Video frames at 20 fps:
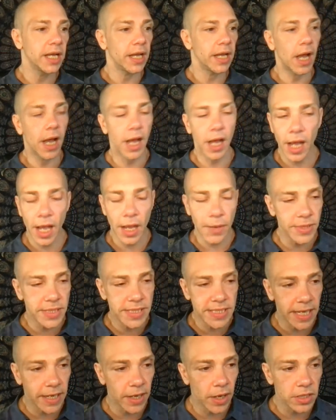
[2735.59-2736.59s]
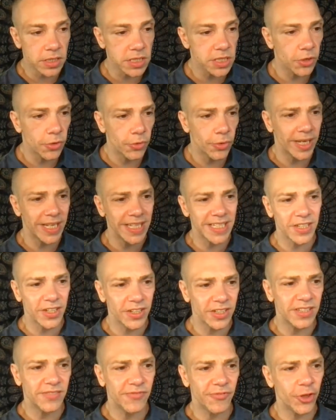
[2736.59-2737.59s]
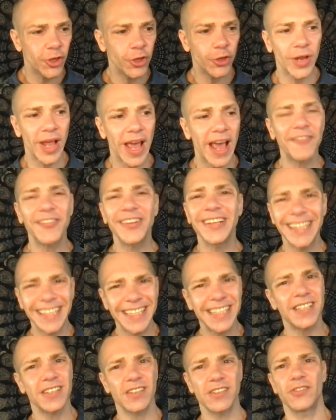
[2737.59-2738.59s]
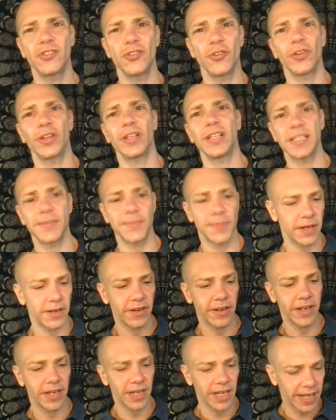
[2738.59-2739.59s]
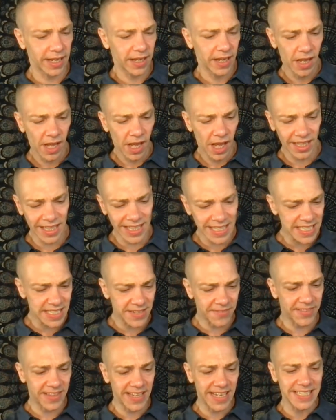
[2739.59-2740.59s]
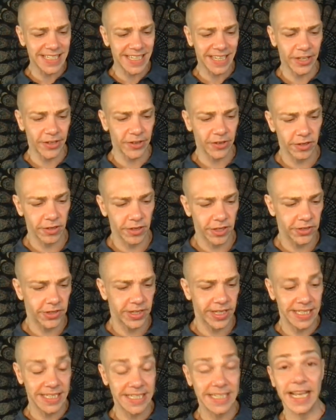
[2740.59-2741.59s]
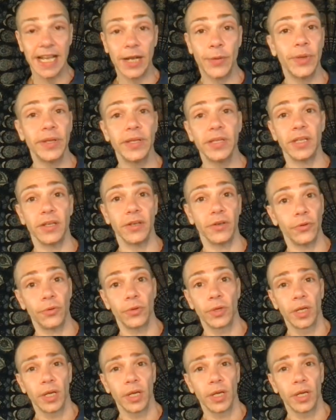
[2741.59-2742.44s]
I would say also, it's good for you to have a list during this period, like a list of things that you need to take with you,